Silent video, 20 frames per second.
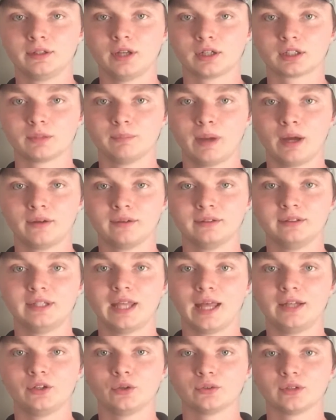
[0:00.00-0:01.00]
talked about in
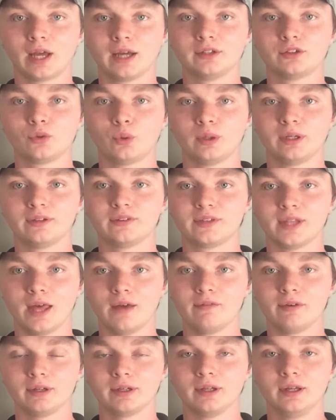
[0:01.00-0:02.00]
Daniel
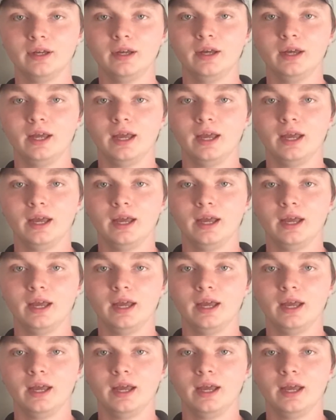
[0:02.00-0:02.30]
9:27.